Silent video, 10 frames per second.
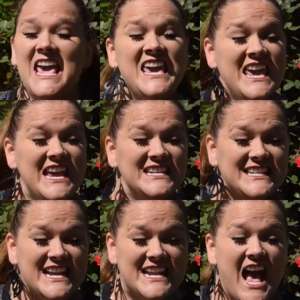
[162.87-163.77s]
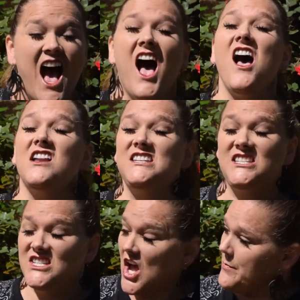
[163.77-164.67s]
he did a
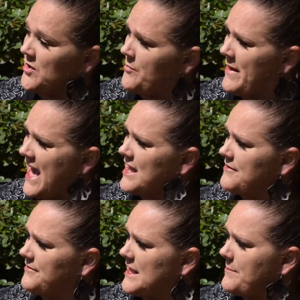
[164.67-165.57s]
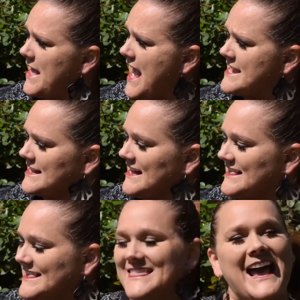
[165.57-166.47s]
double backflip and
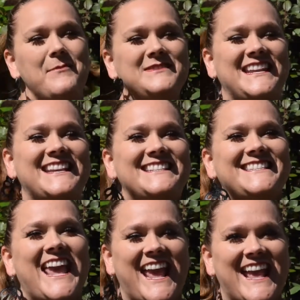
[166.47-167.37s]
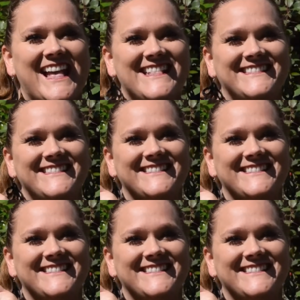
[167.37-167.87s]
clapped his hands.